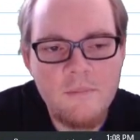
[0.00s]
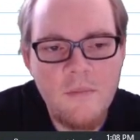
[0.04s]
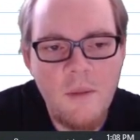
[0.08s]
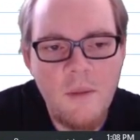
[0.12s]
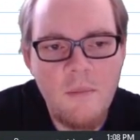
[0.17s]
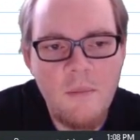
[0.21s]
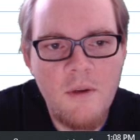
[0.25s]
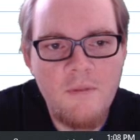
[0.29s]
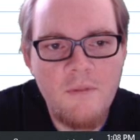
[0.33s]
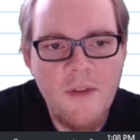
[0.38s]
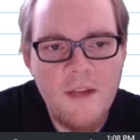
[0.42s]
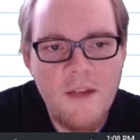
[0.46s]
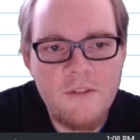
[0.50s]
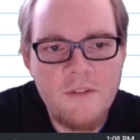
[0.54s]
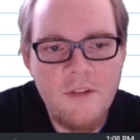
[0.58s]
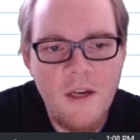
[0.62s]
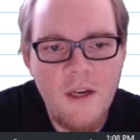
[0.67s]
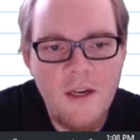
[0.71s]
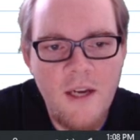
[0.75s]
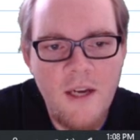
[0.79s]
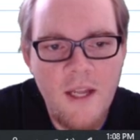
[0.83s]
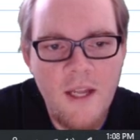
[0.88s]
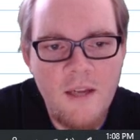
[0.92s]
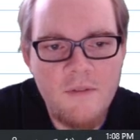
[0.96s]
I'm going to factor
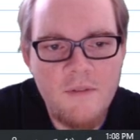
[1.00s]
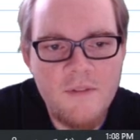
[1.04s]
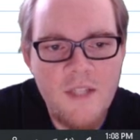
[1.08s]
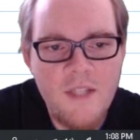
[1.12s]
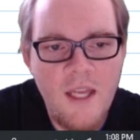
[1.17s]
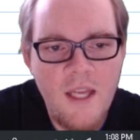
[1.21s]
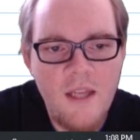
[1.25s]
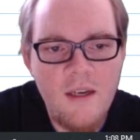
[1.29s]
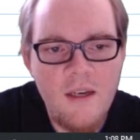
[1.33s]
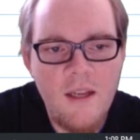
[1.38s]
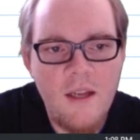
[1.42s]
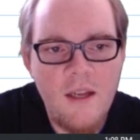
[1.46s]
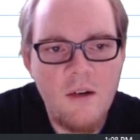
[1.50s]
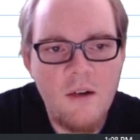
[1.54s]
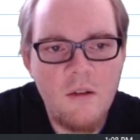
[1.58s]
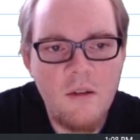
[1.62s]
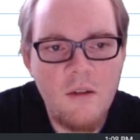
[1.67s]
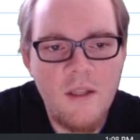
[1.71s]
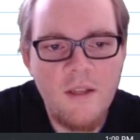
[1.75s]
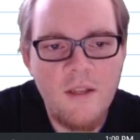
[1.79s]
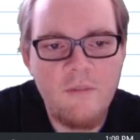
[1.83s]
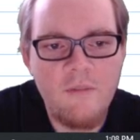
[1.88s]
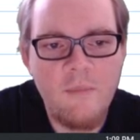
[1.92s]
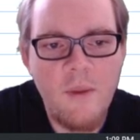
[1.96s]
out a negative 10, and it'll
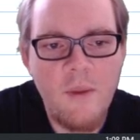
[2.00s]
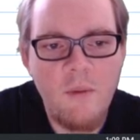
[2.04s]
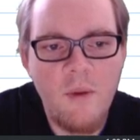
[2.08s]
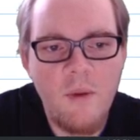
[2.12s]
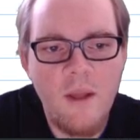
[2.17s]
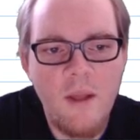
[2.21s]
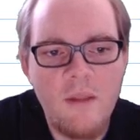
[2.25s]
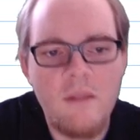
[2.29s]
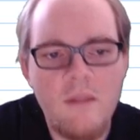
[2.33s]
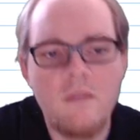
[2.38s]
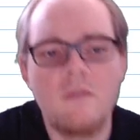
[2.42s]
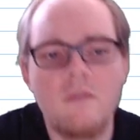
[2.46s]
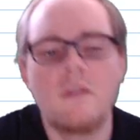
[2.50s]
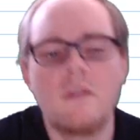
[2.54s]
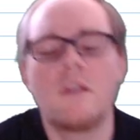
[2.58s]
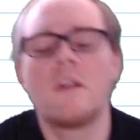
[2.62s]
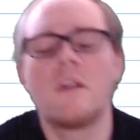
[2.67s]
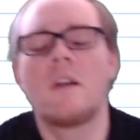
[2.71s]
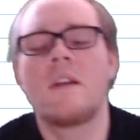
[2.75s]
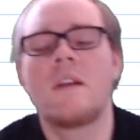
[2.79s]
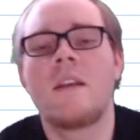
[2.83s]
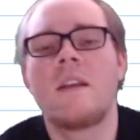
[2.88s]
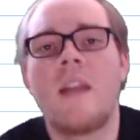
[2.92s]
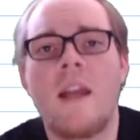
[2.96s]
leave me with
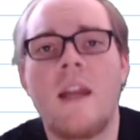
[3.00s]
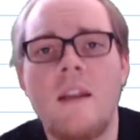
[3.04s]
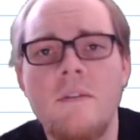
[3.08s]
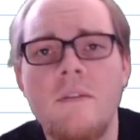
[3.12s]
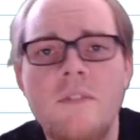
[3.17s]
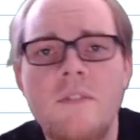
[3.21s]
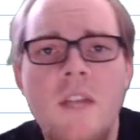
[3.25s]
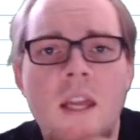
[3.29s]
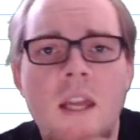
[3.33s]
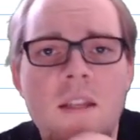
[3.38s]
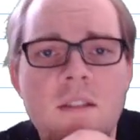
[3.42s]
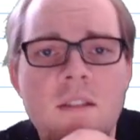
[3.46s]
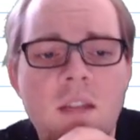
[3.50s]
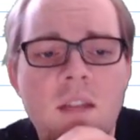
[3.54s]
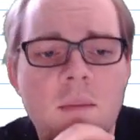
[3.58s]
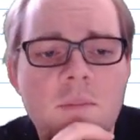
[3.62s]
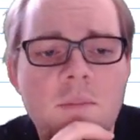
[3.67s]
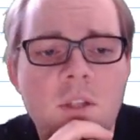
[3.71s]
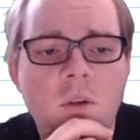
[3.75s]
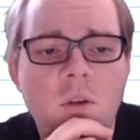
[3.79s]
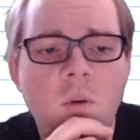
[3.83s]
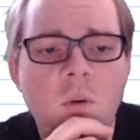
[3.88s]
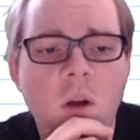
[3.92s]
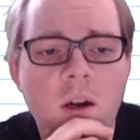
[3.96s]
negative 10
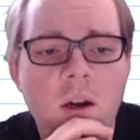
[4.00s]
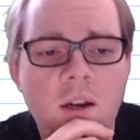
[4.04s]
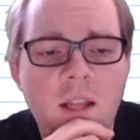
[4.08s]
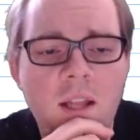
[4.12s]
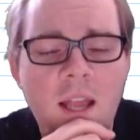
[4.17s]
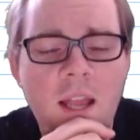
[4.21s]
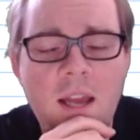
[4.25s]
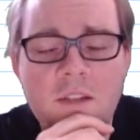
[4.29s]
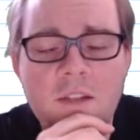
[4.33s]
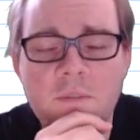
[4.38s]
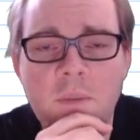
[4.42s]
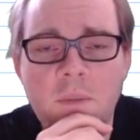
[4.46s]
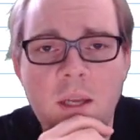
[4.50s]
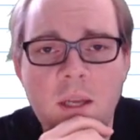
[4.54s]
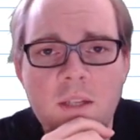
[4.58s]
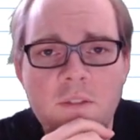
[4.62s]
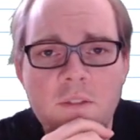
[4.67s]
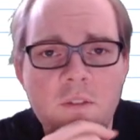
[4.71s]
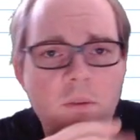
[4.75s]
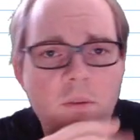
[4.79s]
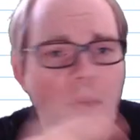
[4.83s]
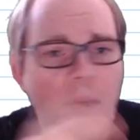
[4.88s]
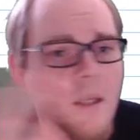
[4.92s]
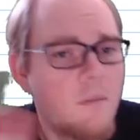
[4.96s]
times the quantity x
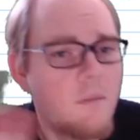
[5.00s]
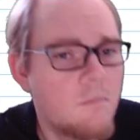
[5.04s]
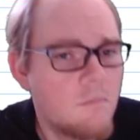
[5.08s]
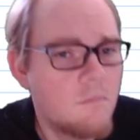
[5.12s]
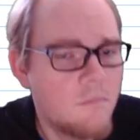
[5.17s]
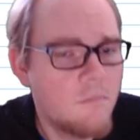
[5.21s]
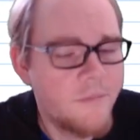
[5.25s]
minus 3.